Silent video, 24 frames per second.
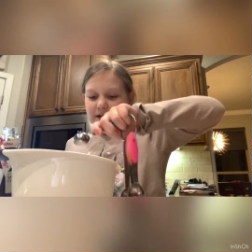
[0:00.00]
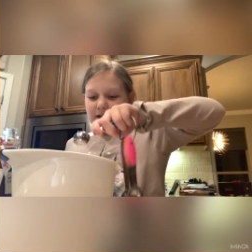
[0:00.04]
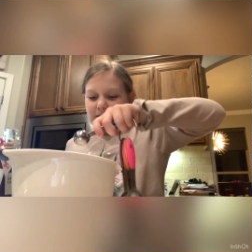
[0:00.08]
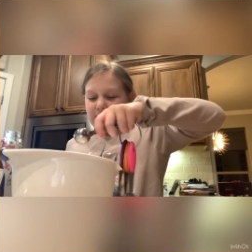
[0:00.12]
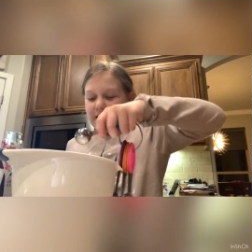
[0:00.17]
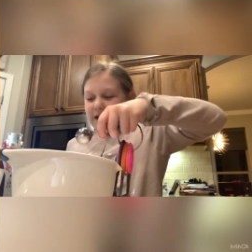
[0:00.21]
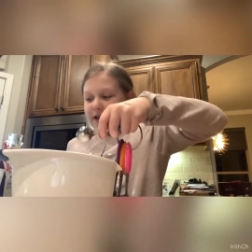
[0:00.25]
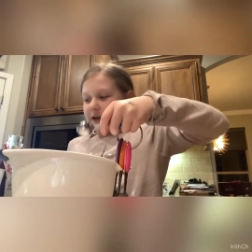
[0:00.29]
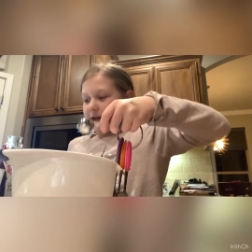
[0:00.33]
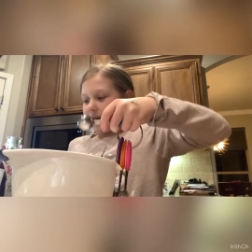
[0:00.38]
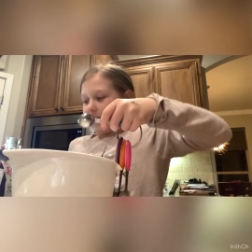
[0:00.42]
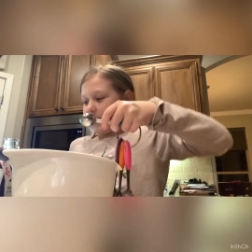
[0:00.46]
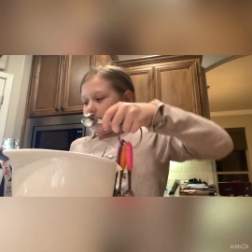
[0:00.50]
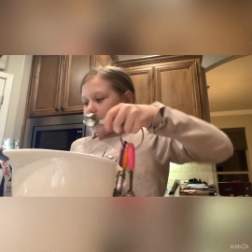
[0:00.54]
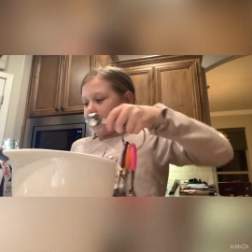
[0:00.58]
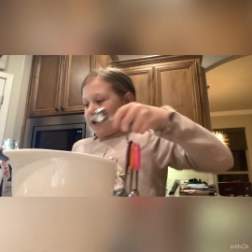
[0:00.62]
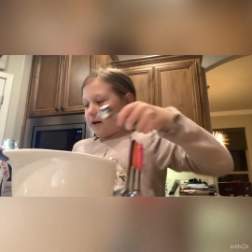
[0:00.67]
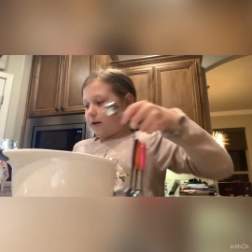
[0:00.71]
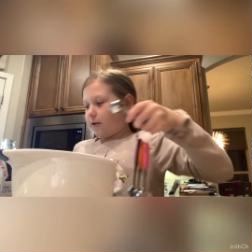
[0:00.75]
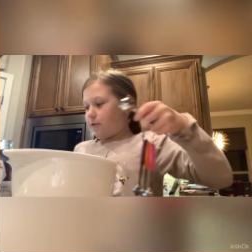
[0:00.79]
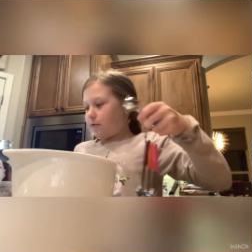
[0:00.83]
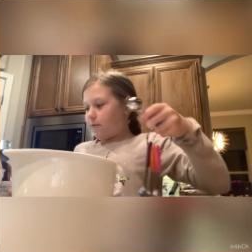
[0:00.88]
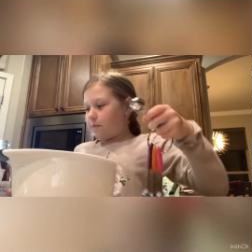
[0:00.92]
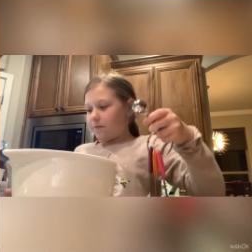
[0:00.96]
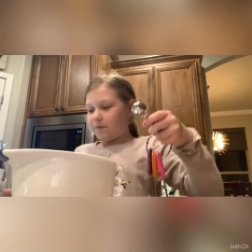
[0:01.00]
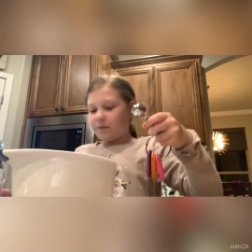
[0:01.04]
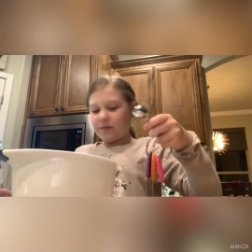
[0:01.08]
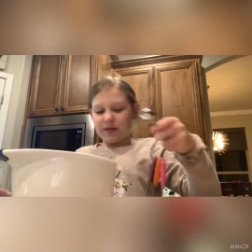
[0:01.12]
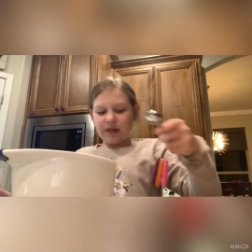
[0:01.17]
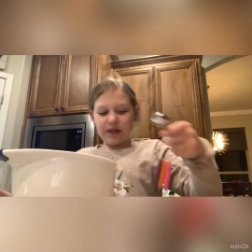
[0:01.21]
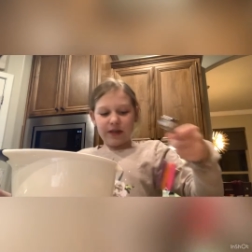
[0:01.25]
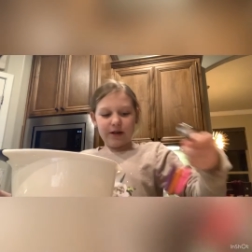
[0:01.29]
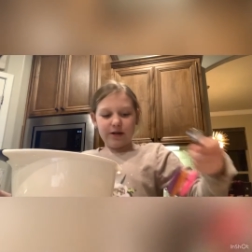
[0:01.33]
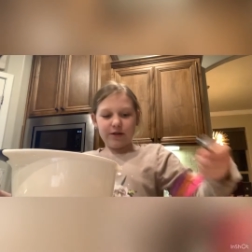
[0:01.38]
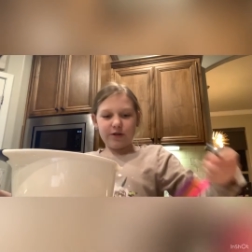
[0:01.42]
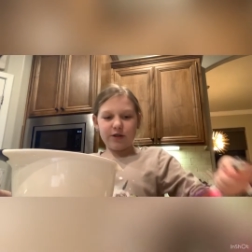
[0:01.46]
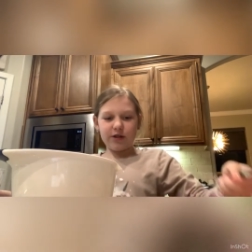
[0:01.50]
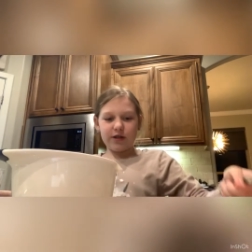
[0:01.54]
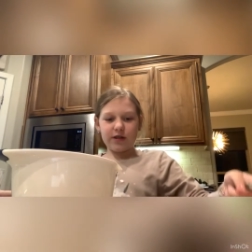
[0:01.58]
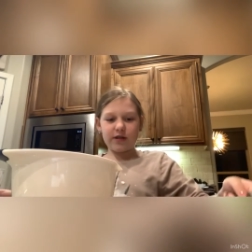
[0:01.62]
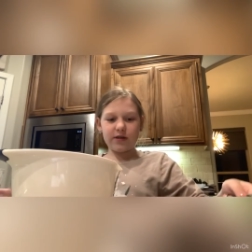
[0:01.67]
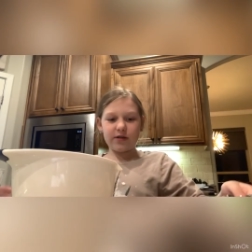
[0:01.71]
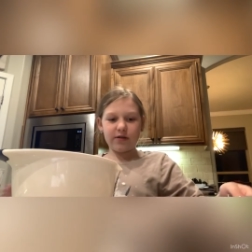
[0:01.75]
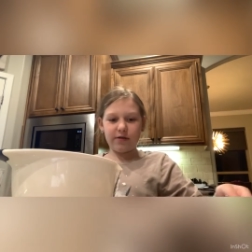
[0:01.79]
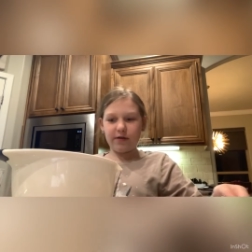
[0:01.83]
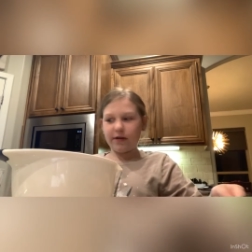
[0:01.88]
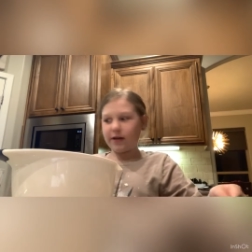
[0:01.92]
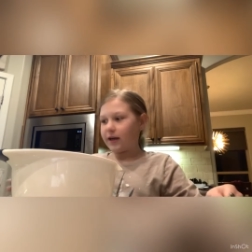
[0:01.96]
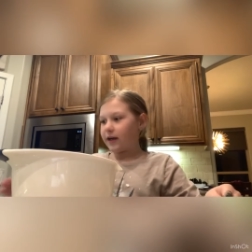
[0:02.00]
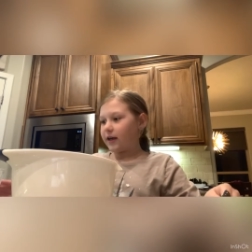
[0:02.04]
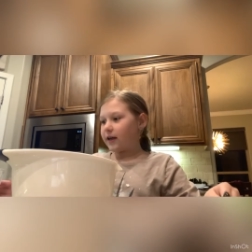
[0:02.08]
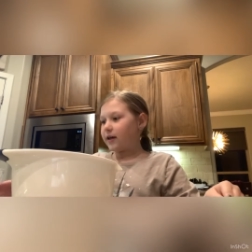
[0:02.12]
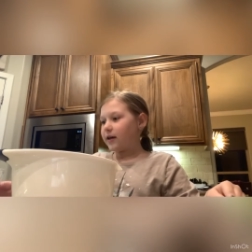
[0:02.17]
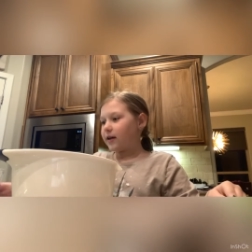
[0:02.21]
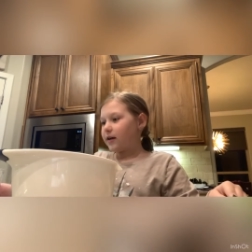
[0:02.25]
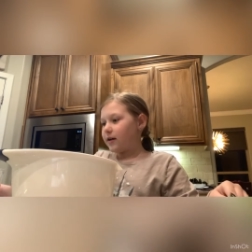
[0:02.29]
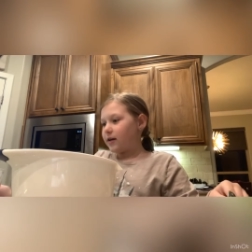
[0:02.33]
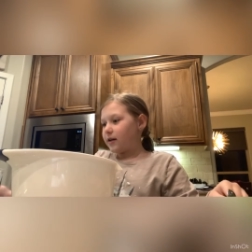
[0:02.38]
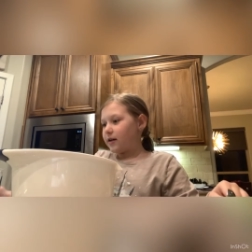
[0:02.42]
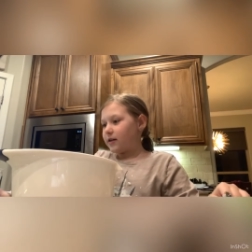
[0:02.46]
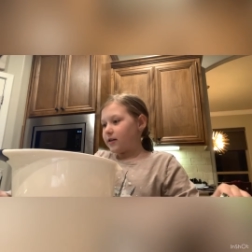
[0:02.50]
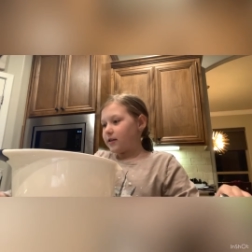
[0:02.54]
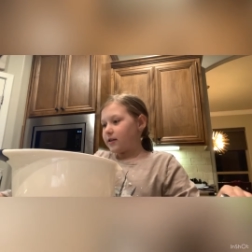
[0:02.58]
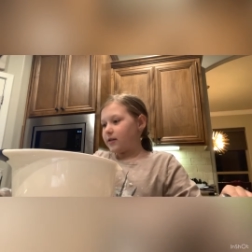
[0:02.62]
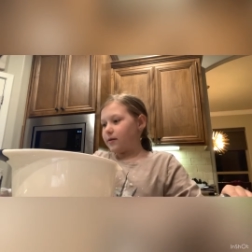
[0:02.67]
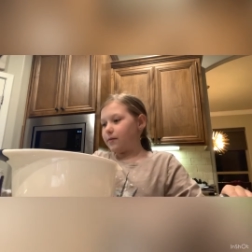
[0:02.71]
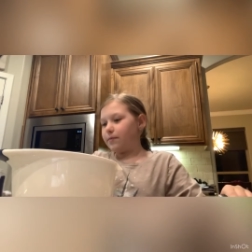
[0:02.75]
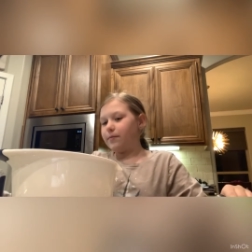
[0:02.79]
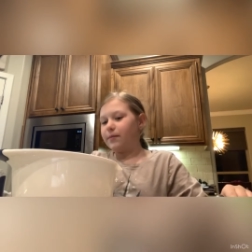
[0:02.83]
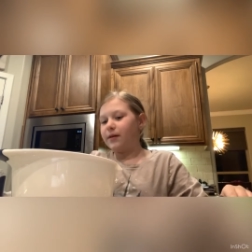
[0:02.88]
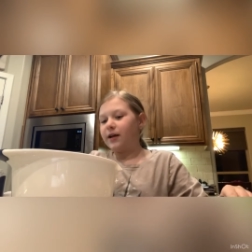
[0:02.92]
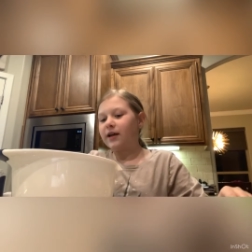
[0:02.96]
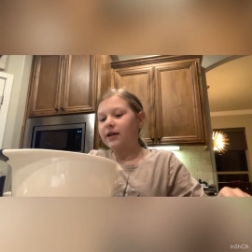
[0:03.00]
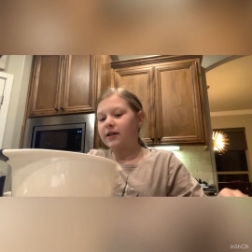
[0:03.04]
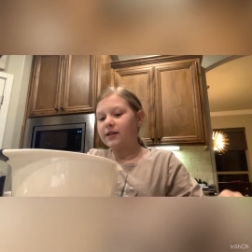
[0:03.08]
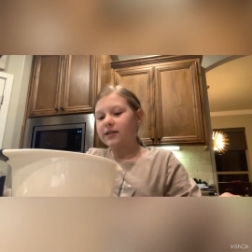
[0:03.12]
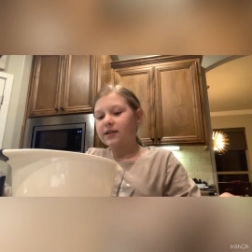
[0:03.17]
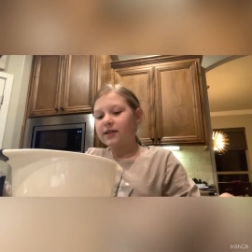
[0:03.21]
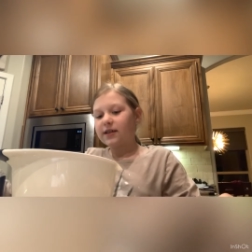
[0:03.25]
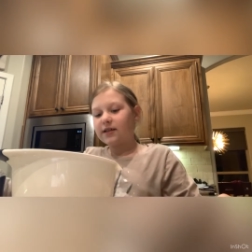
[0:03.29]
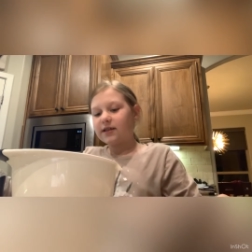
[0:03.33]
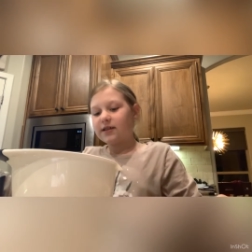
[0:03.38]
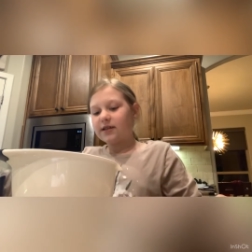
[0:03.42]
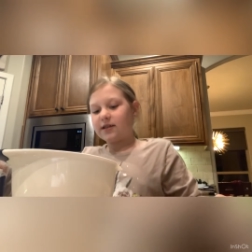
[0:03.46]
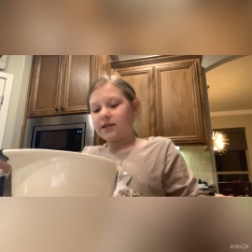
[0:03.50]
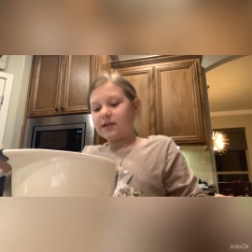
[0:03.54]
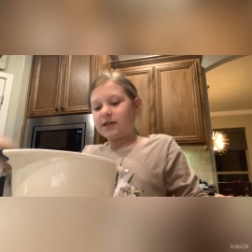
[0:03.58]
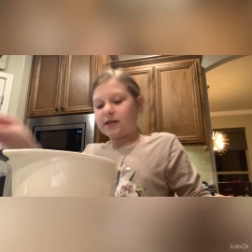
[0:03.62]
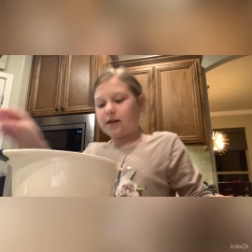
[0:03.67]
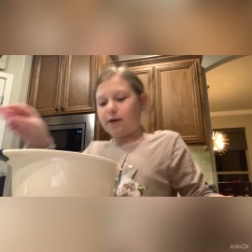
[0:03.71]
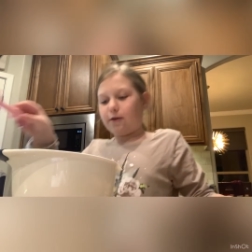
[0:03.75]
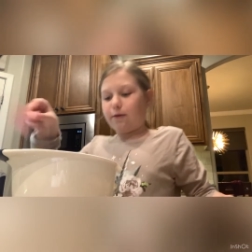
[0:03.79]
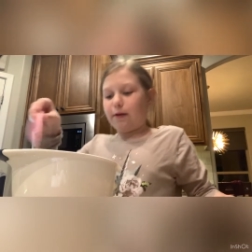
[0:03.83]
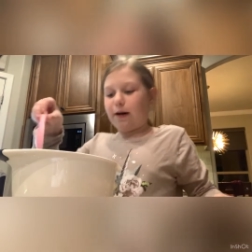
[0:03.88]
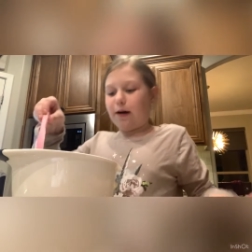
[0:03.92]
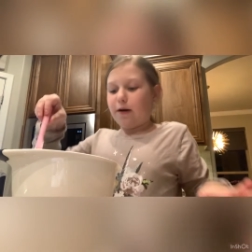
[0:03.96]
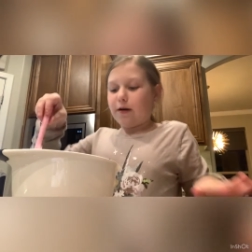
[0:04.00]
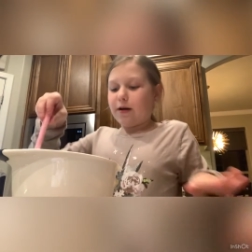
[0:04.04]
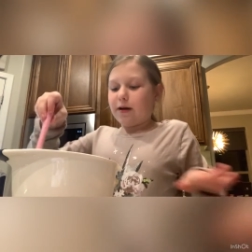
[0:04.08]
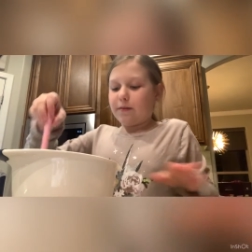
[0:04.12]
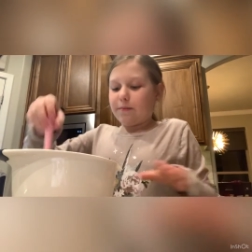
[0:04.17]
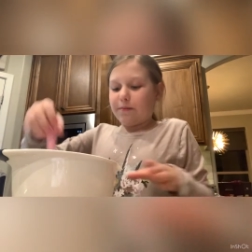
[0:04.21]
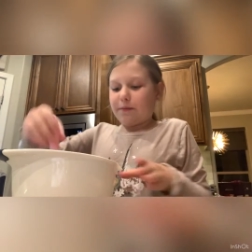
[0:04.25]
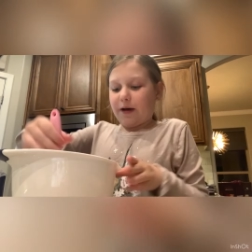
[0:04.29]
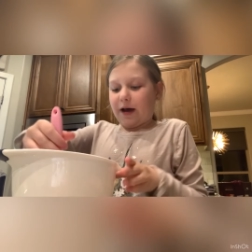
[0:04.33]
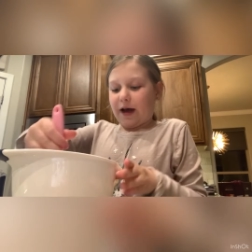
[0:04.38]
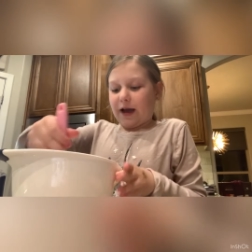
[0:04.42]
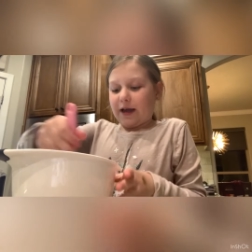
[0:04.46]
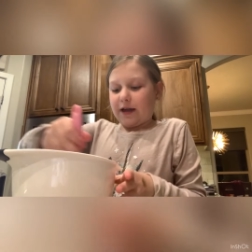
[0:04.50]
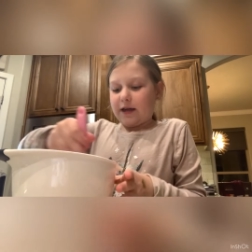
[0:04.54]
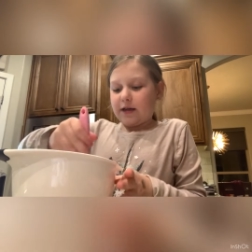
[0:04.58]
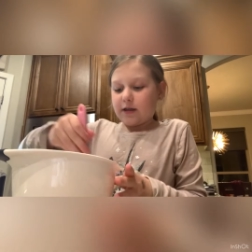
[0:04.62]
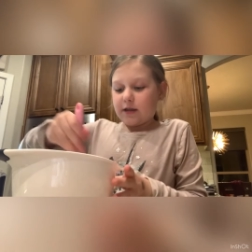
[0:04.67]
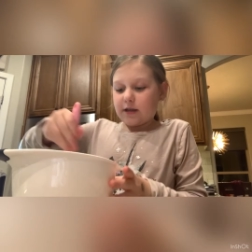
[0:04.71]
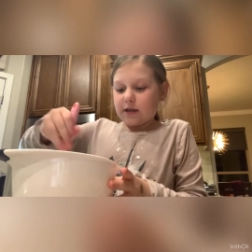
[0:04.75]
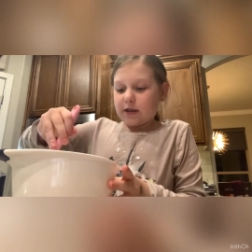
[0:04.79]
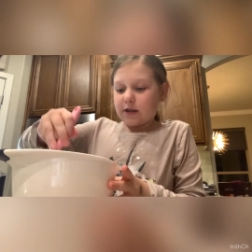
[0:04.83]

And now we're just going to mix this until well combined.